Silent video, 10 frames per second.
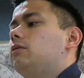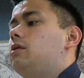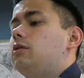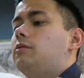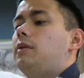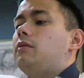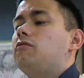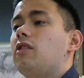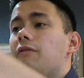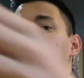No, it's
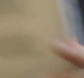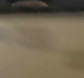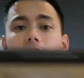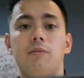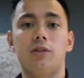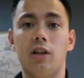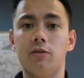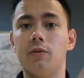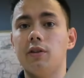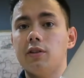about roughly the same
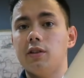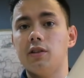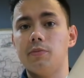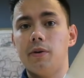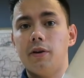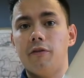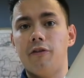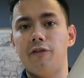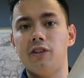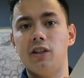size, but this is about
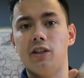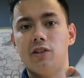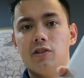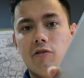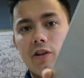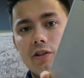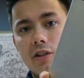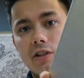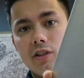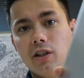15-inch screen, as
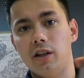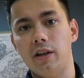you can see